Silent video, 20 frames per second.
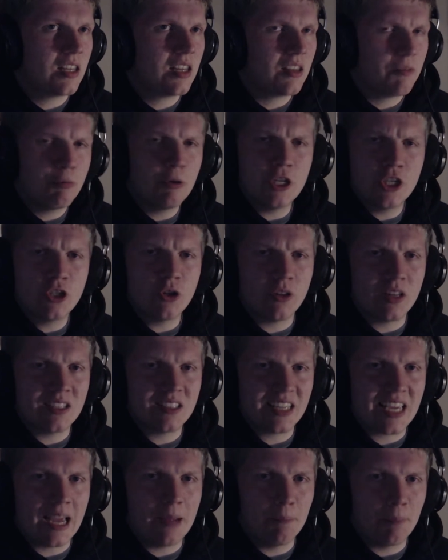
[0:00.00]
pretty sure there's a
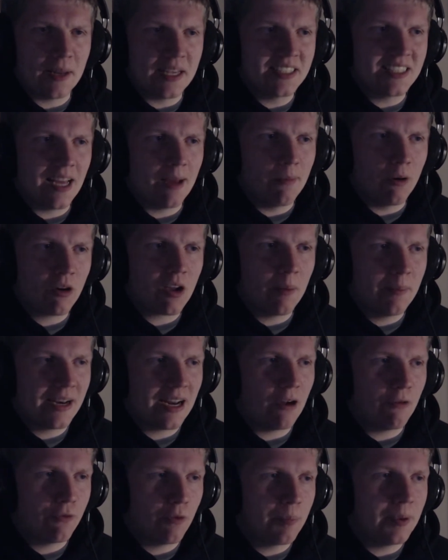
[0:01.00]
gameplay demo coming
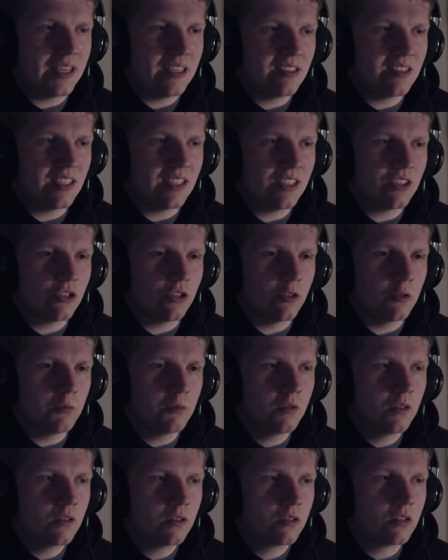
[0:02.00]
out for PC soon,
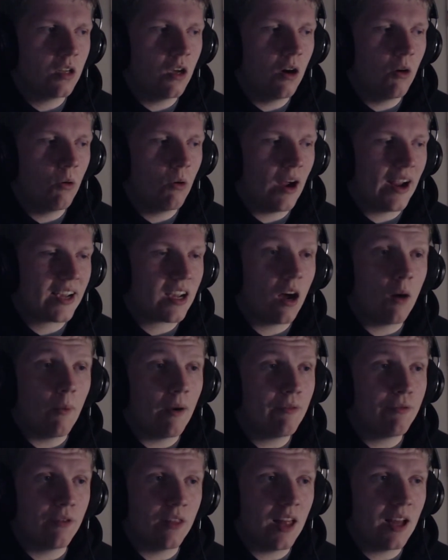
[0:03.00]
so I can't wait
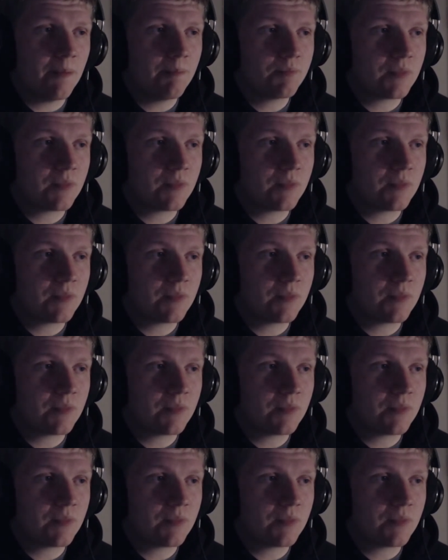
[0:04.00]
for that.